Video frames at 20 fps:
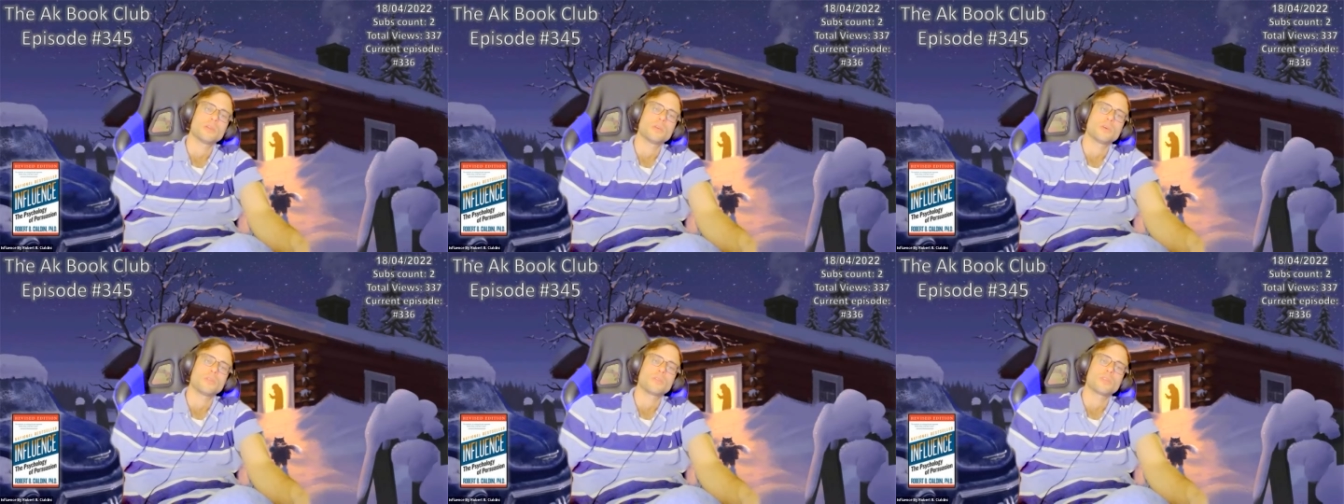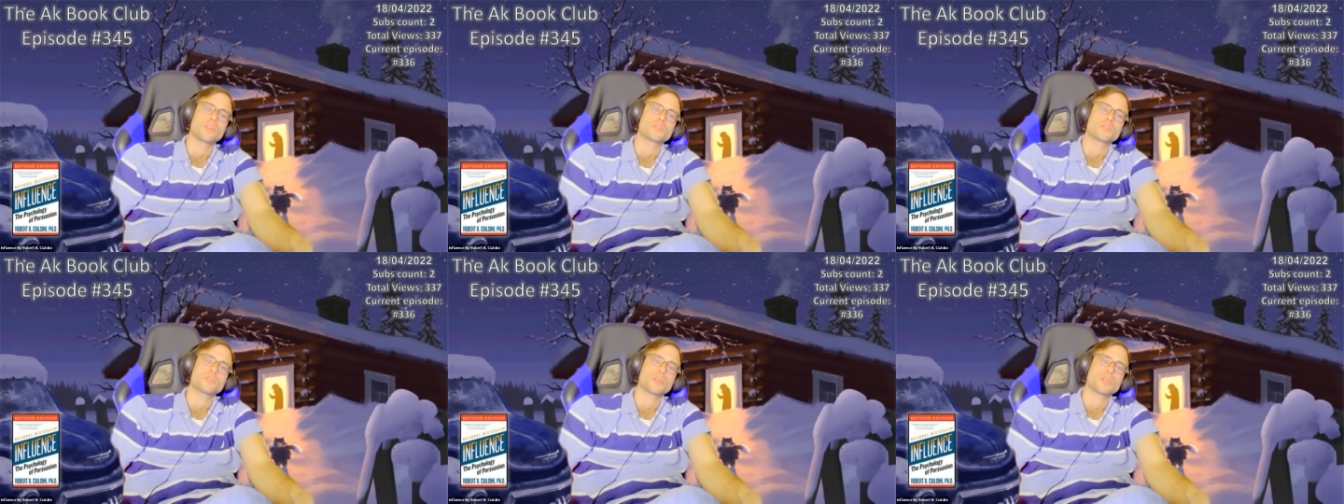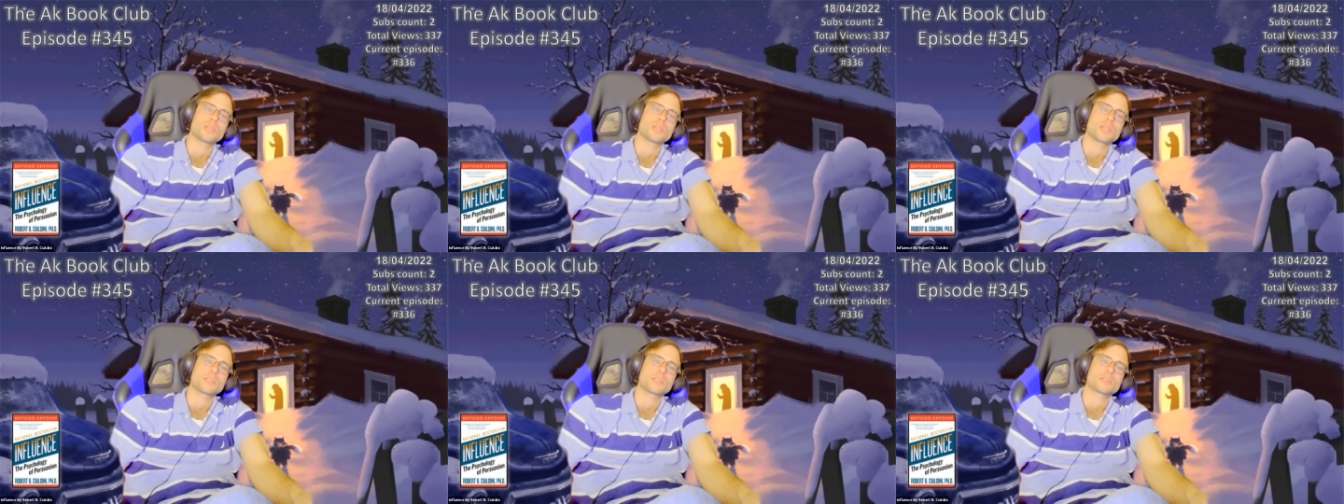of natural
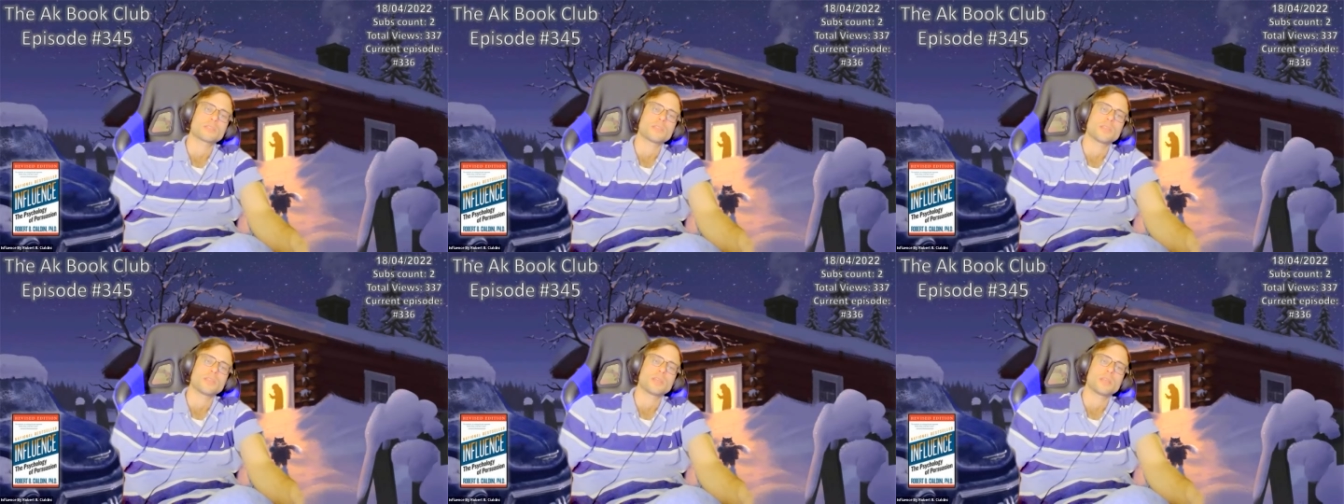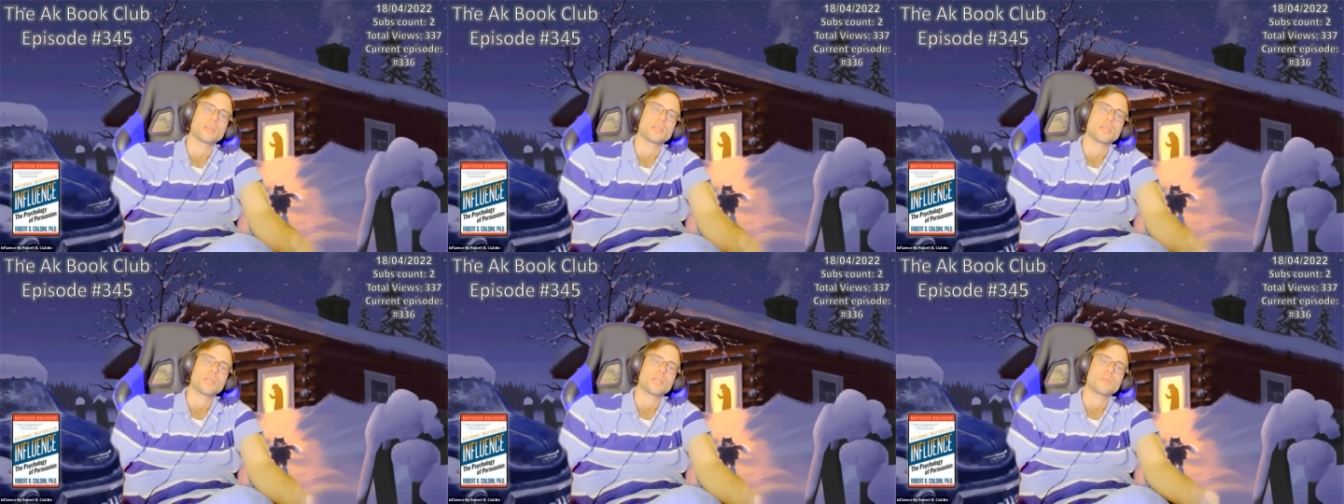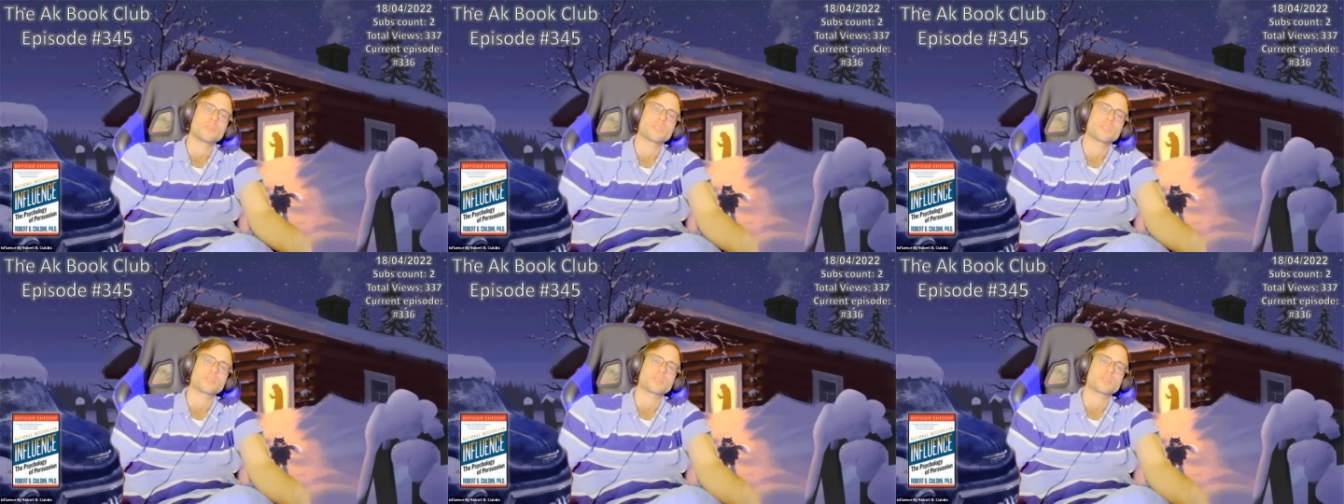gas a
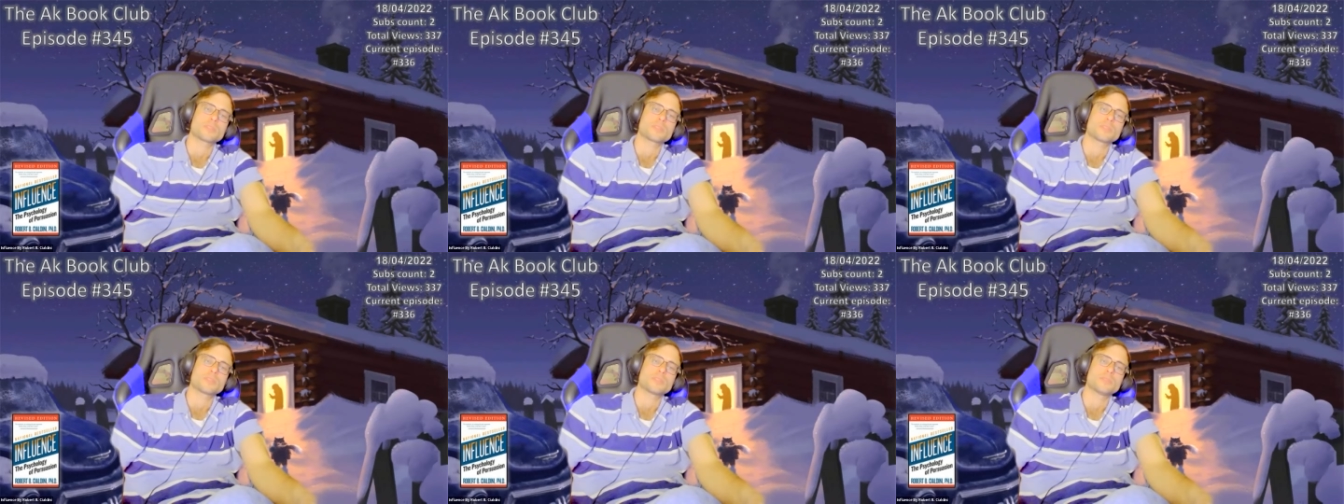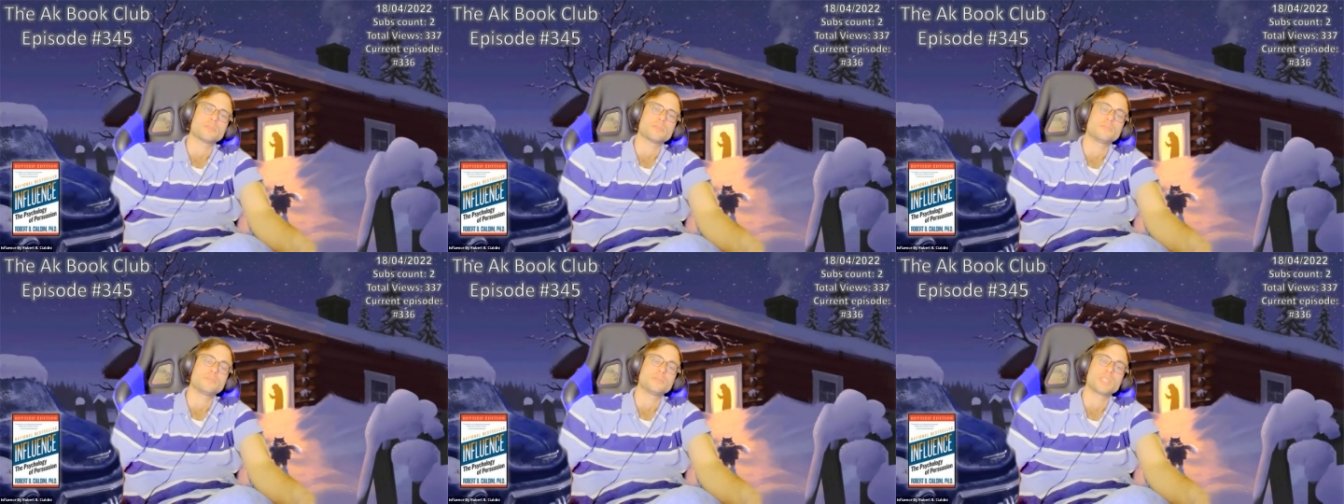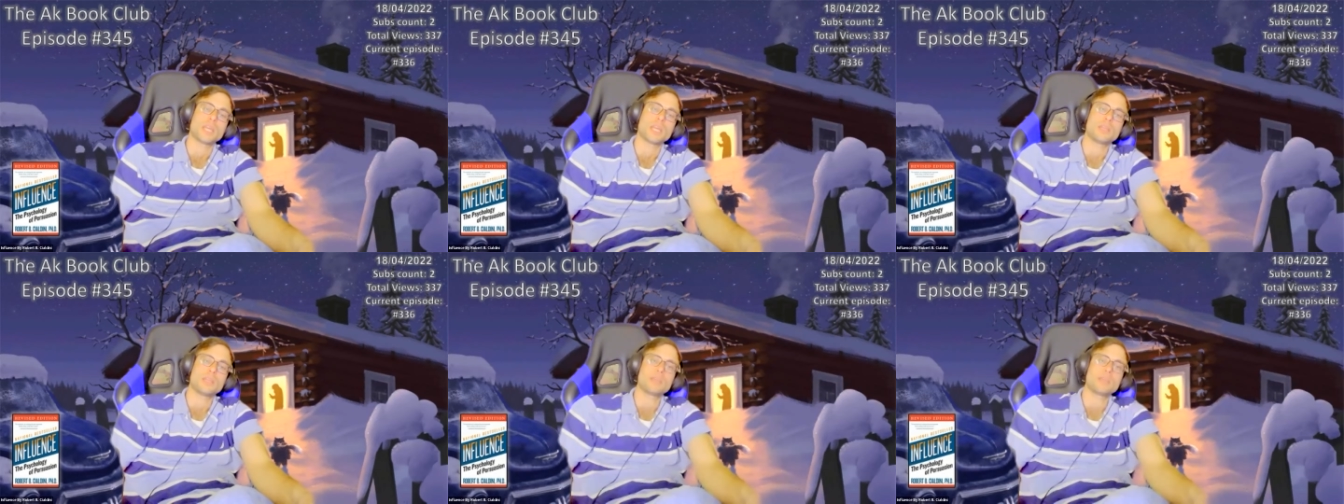piece.
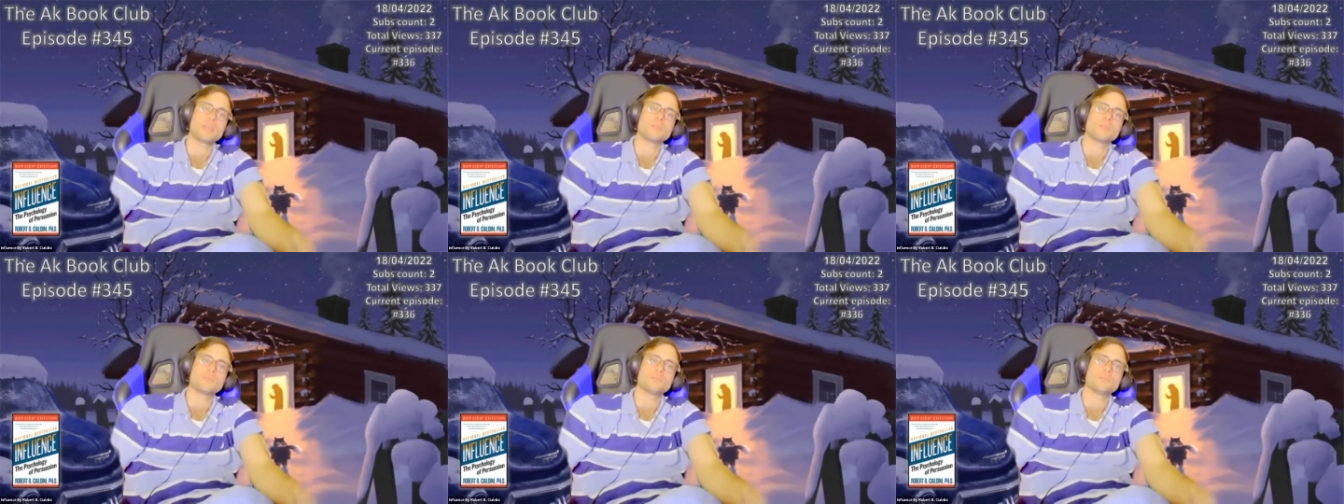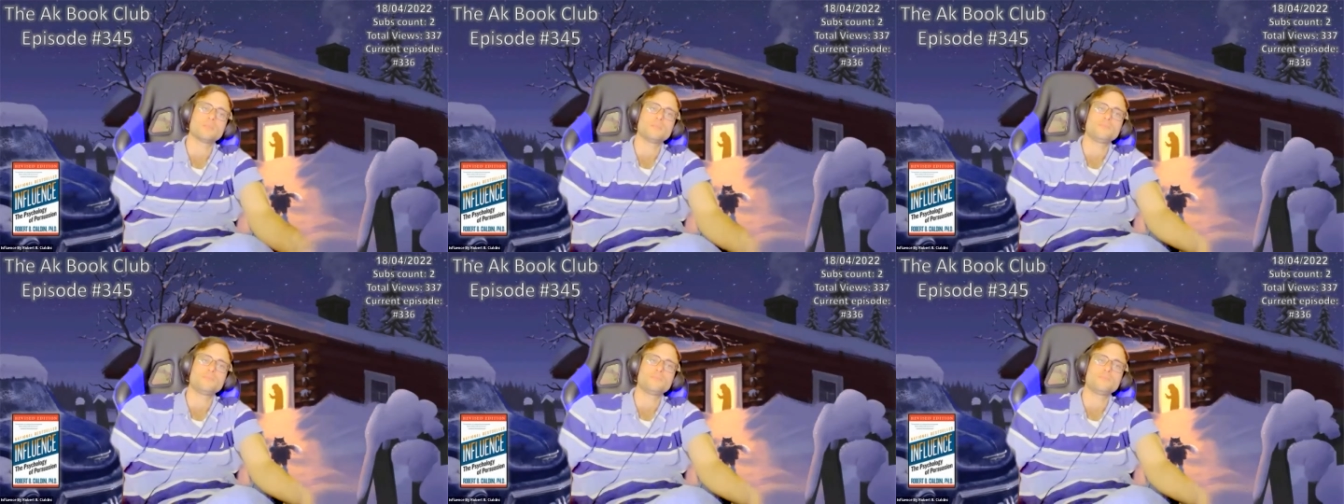Damn!